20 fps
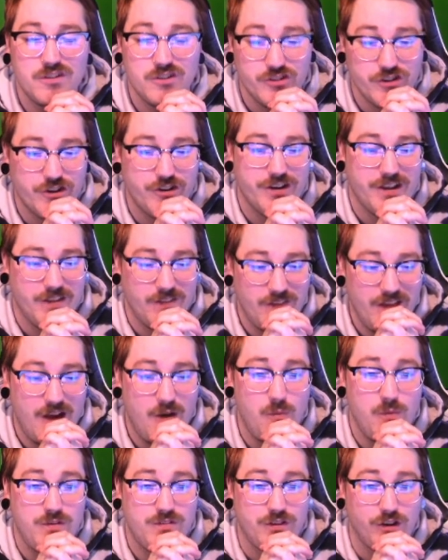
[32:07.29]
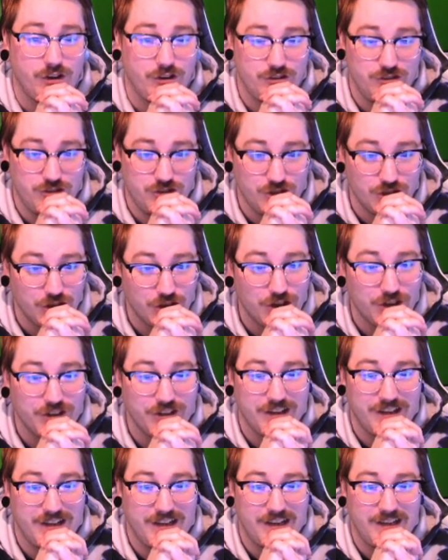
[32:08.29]
a journey. That was a
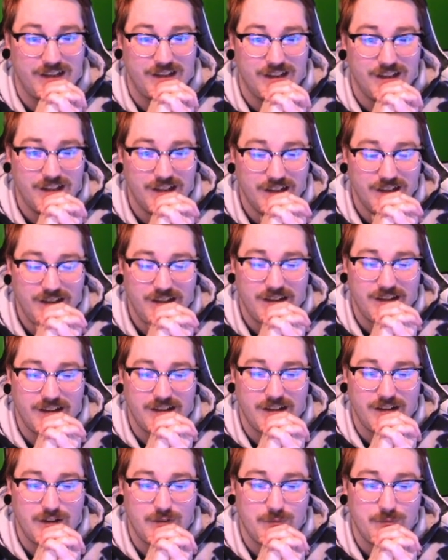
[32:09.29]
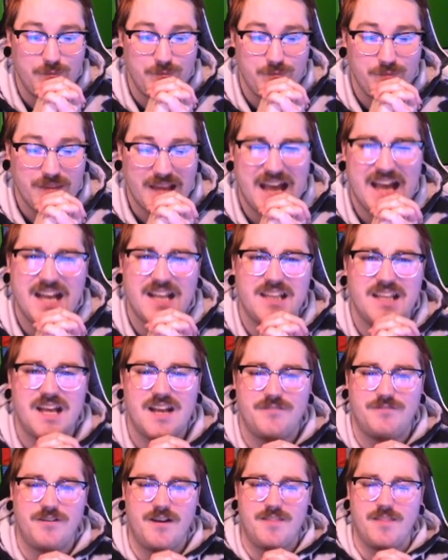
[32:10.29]
journey. I had a lot
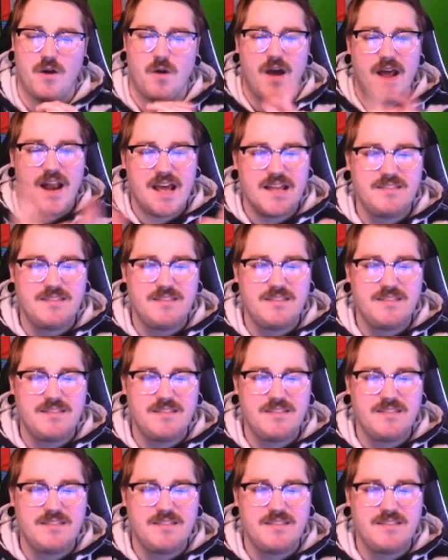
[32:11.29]
of fun though, and I